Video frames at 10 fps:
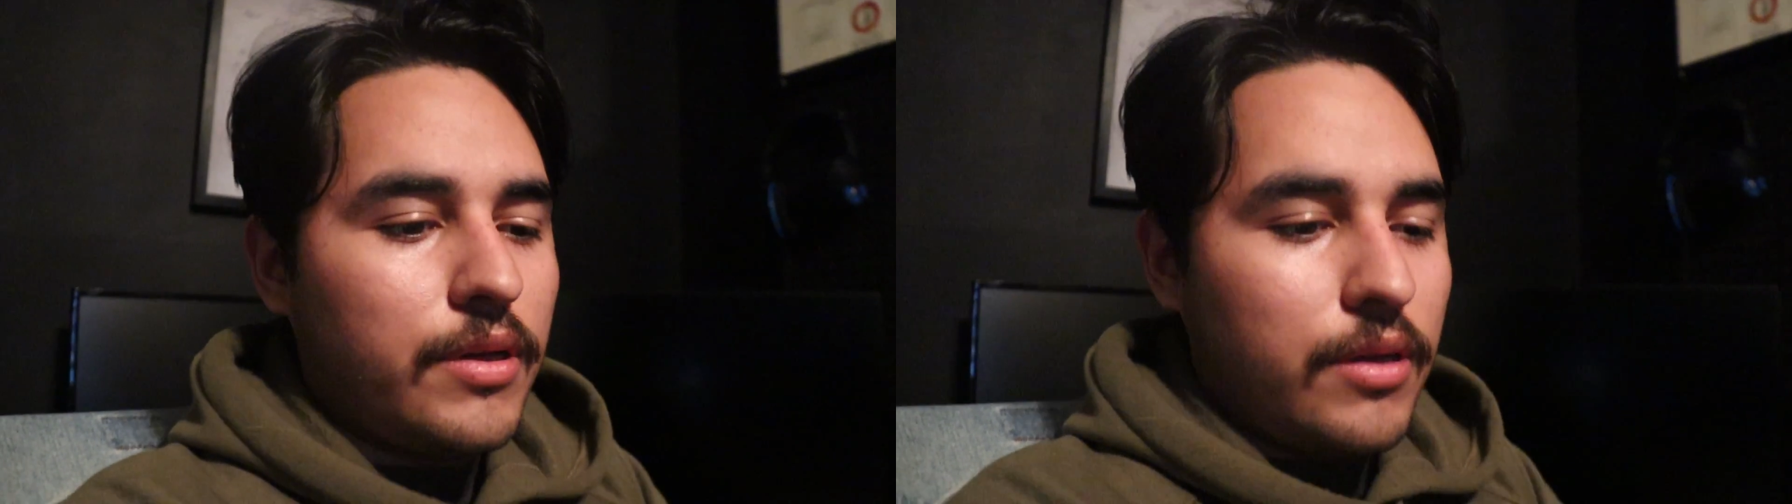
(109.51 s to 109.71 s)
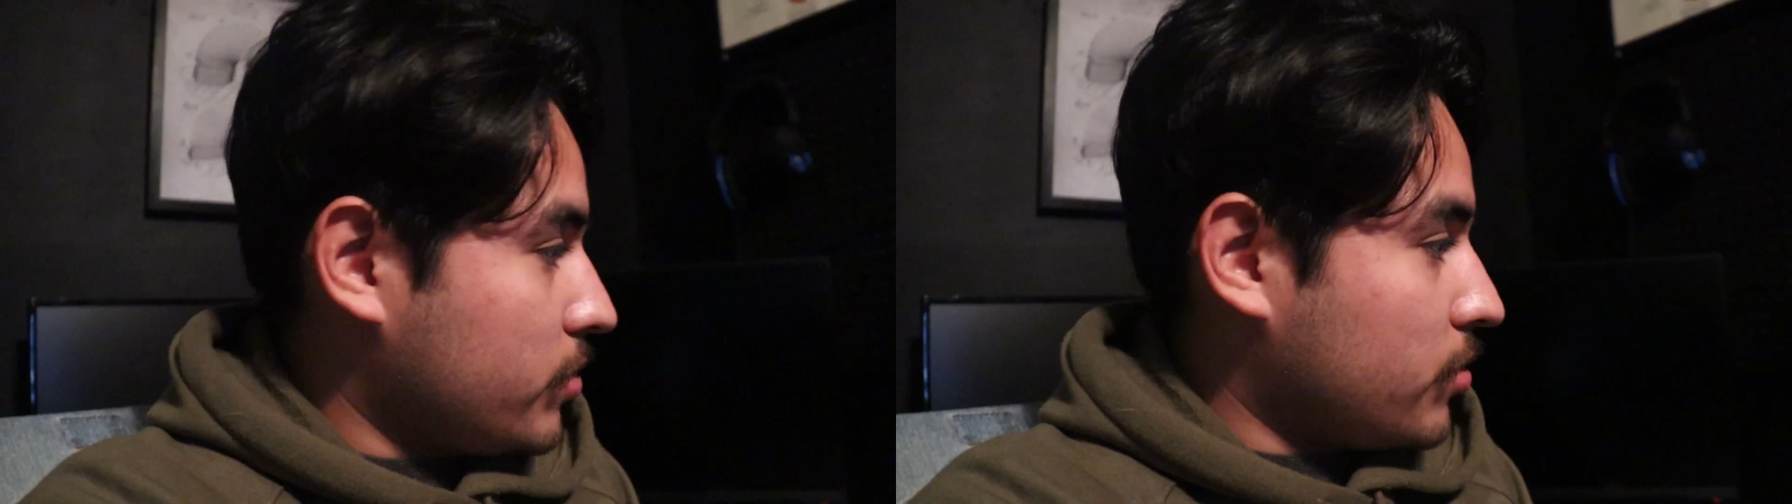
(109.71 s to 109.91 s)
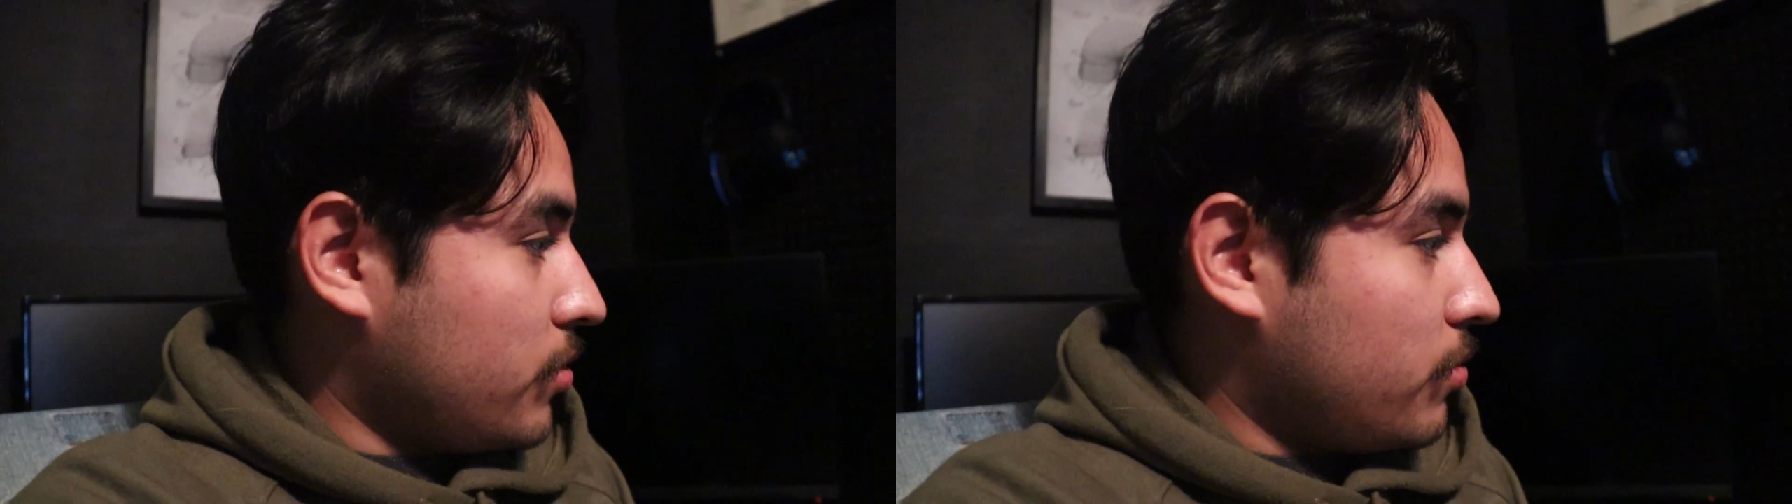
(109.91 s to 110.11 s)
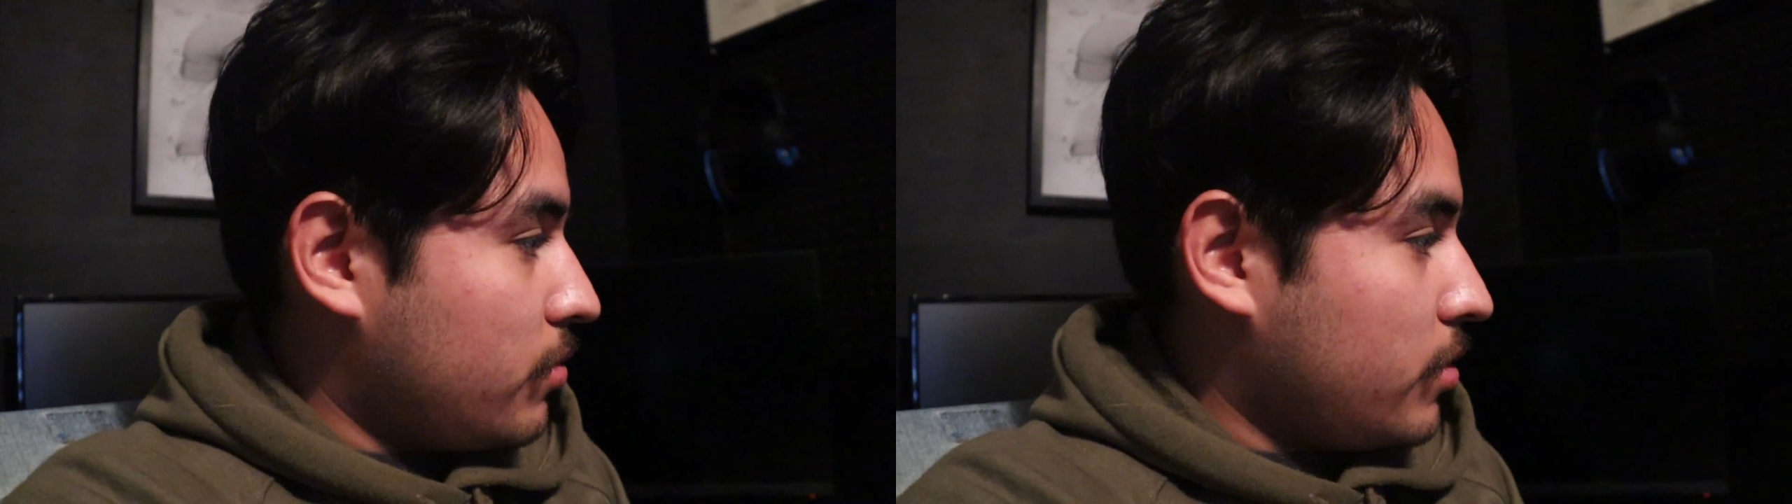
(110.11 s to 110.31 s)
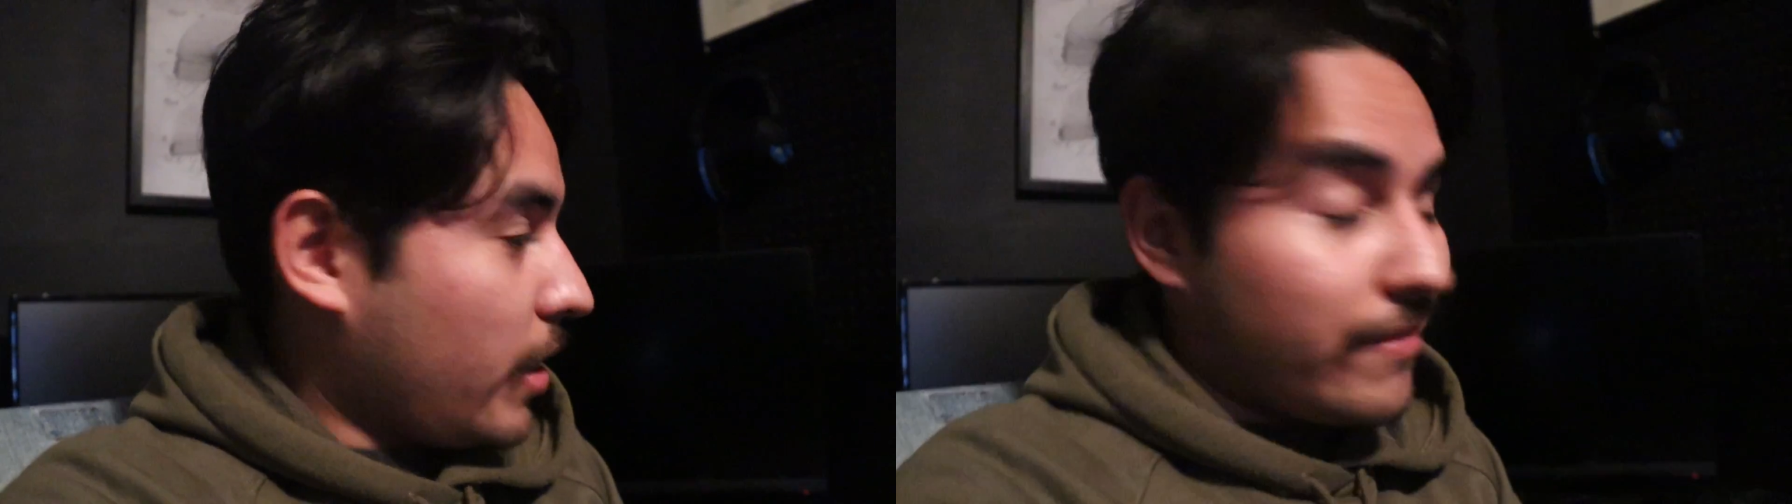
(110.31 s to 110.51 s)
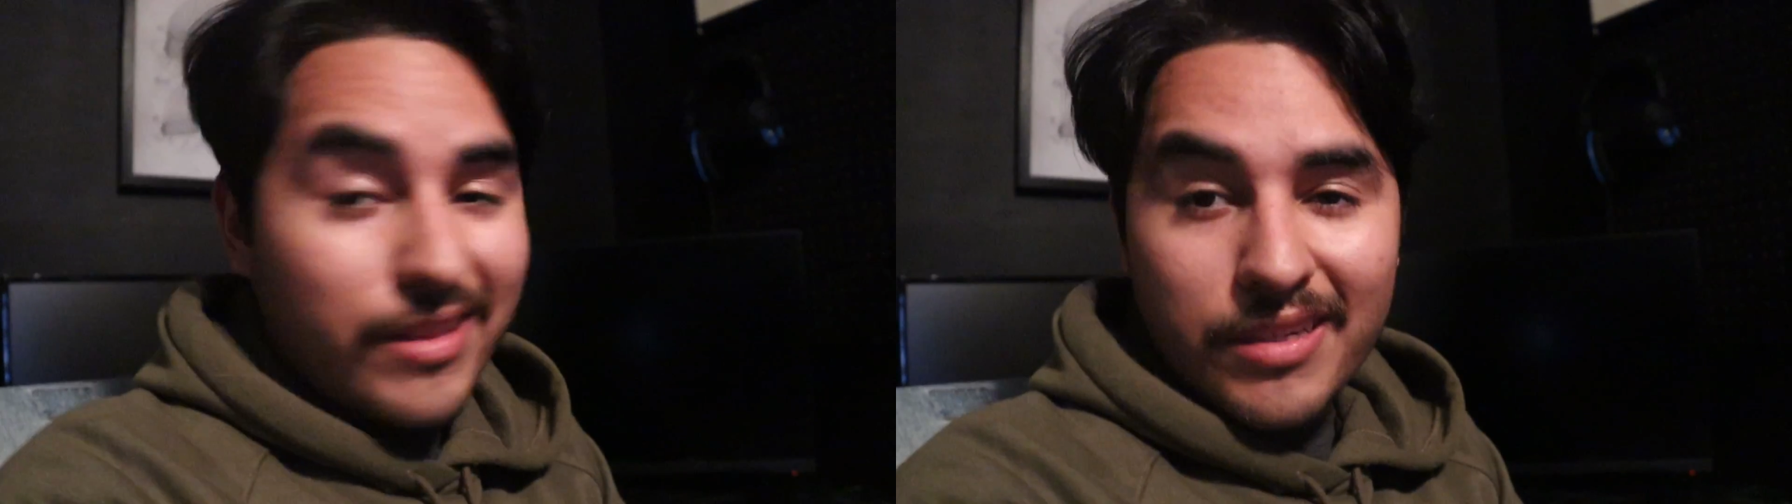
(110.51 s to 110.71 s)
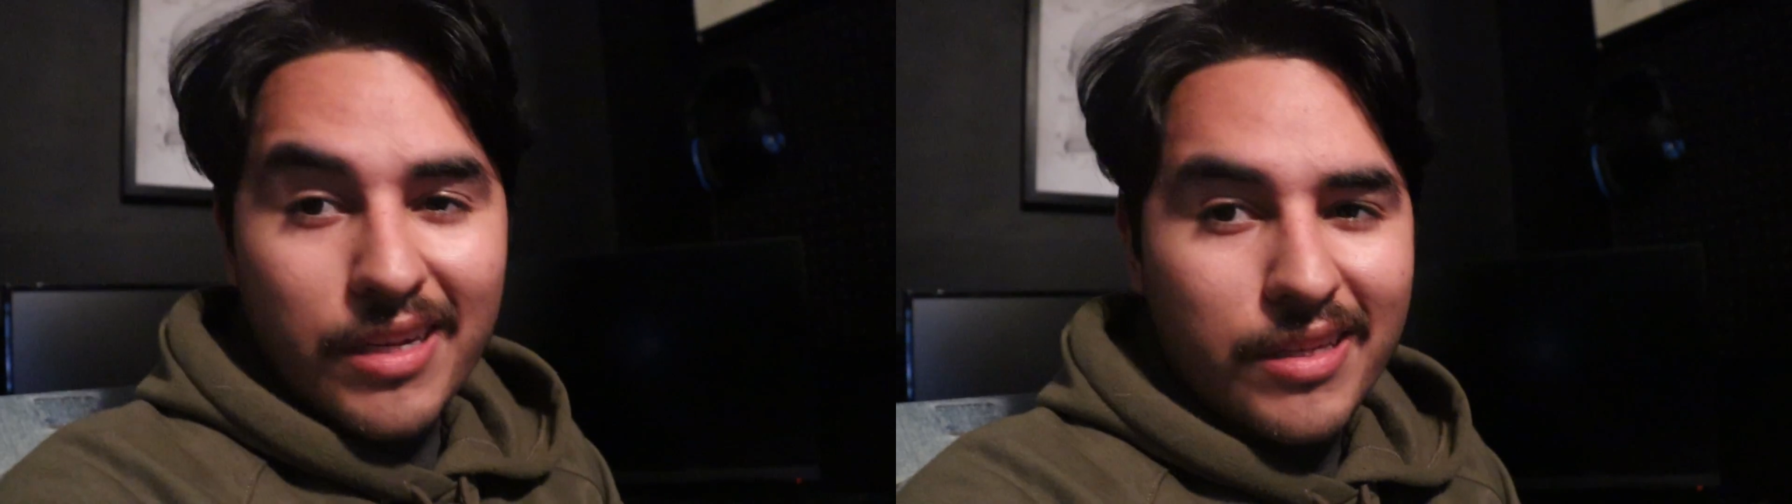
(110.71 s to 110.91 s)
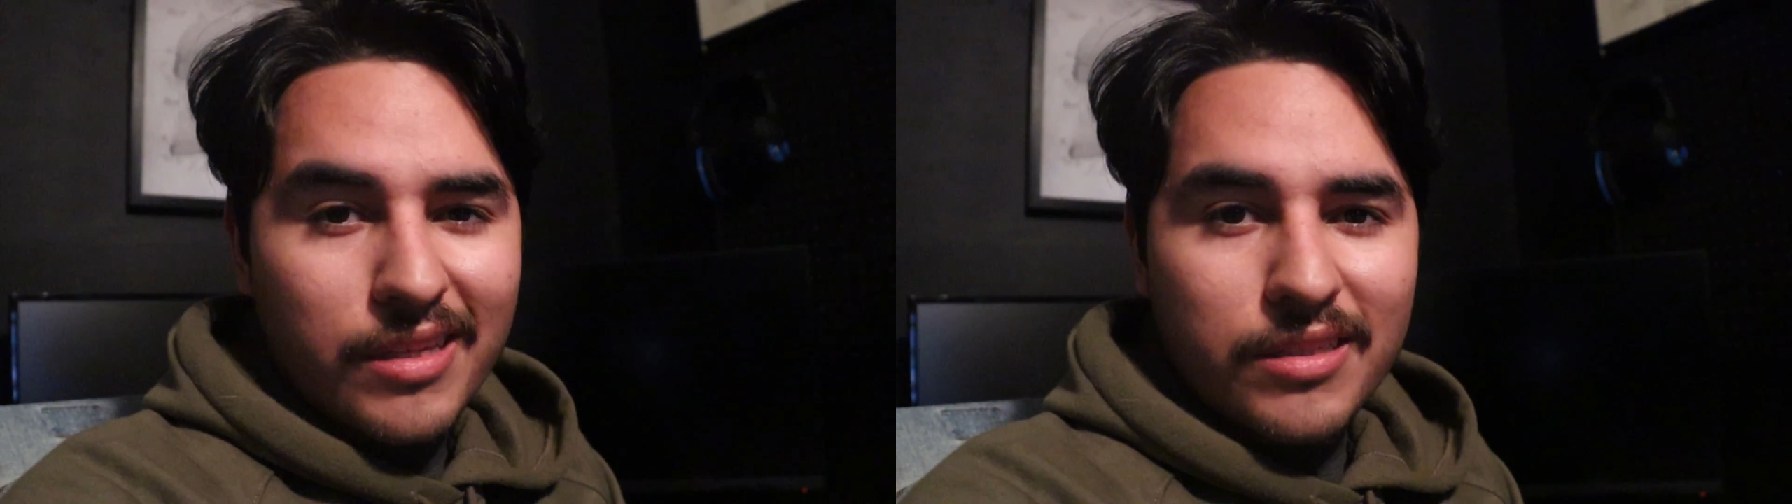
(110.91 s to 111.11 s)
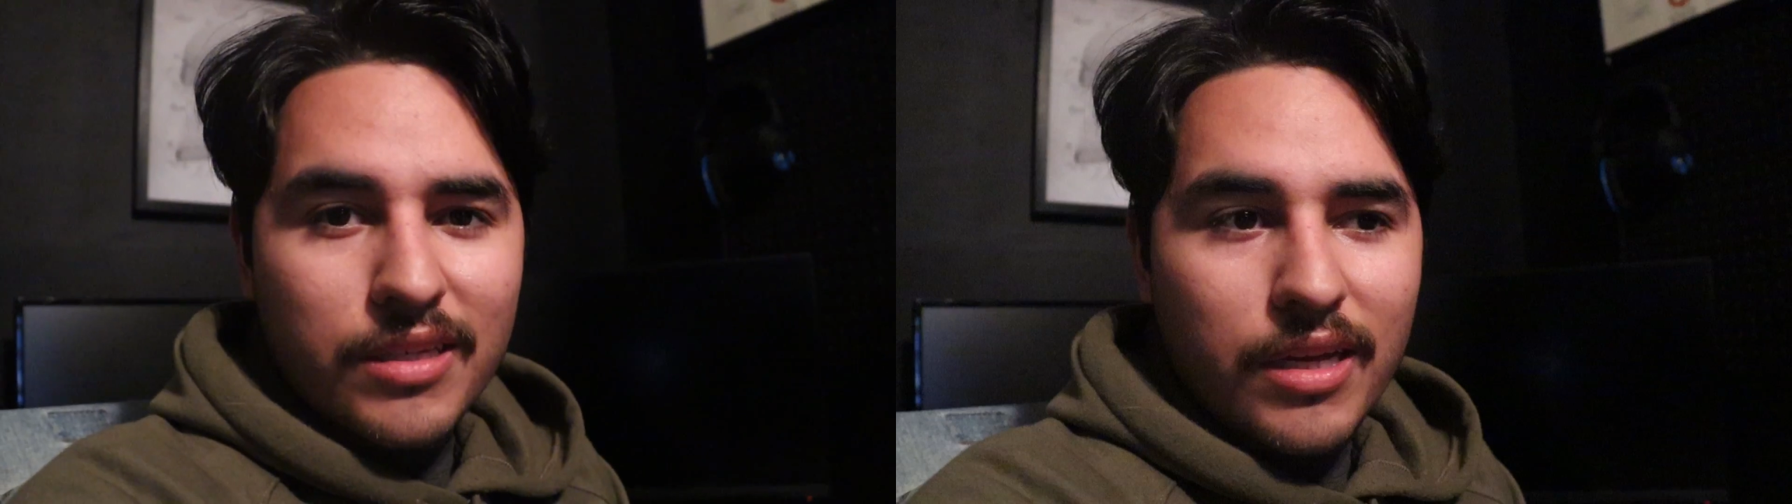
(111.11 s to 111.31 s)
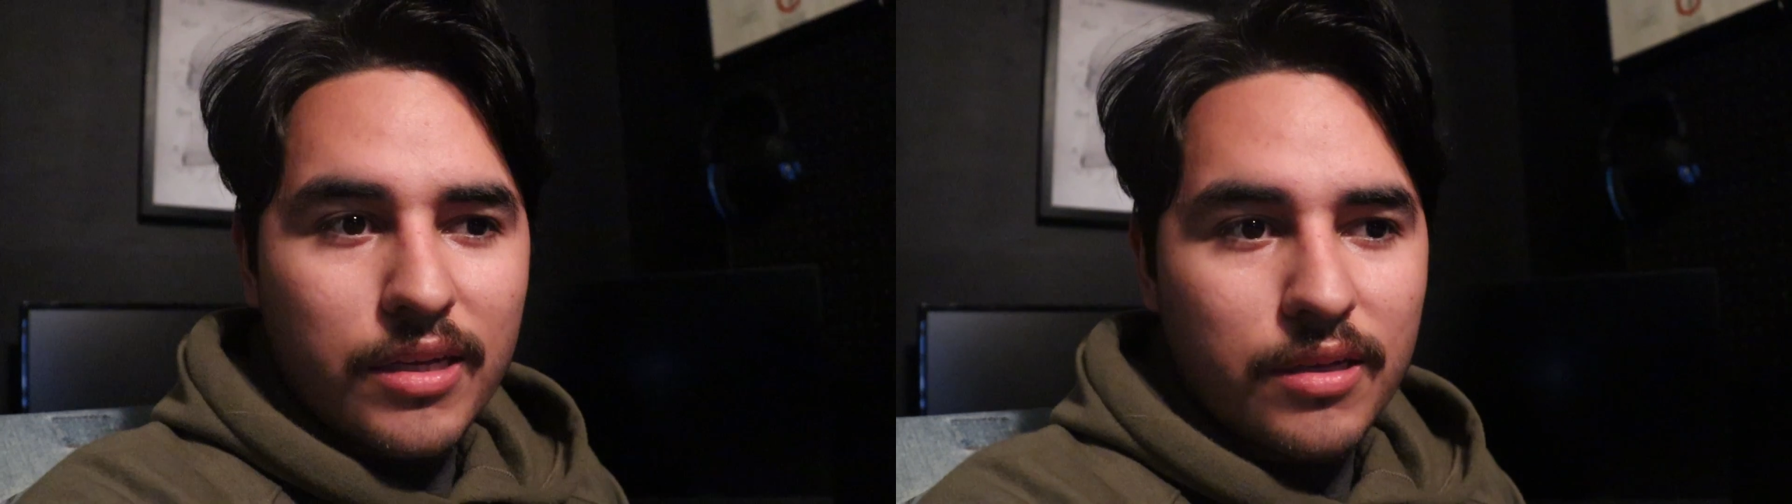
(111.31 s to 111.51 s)
Also, haven't done anything
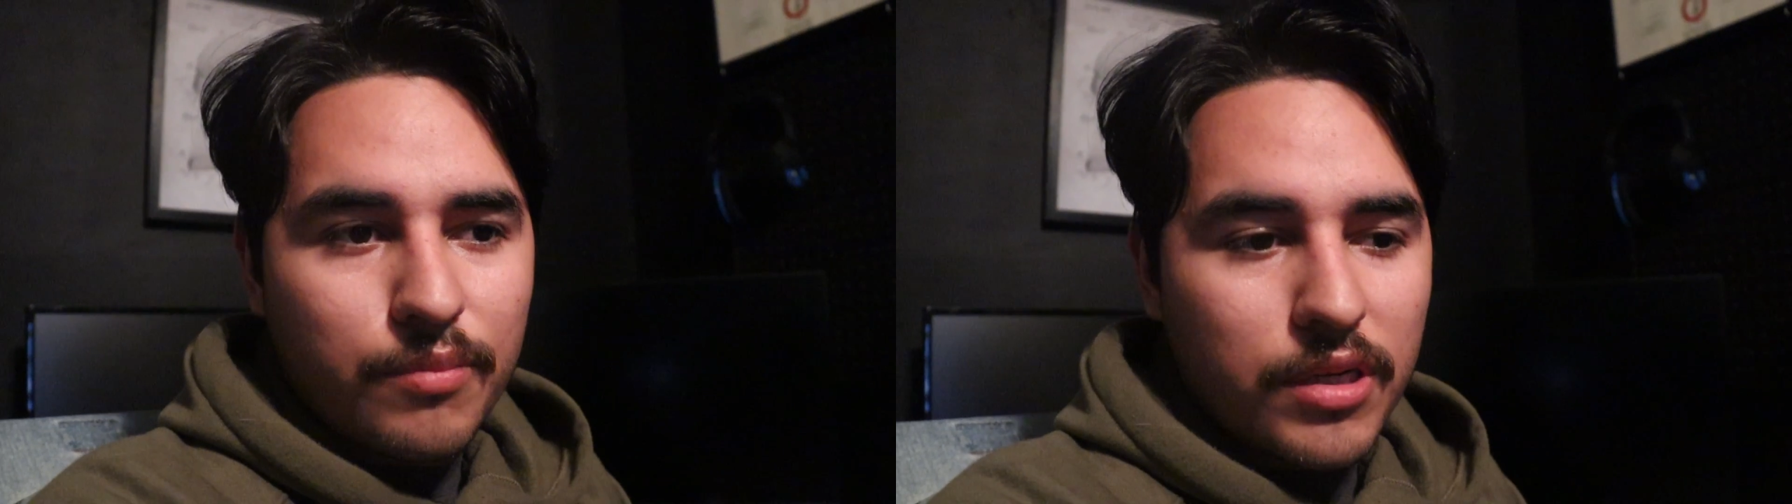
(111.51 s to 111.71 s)
today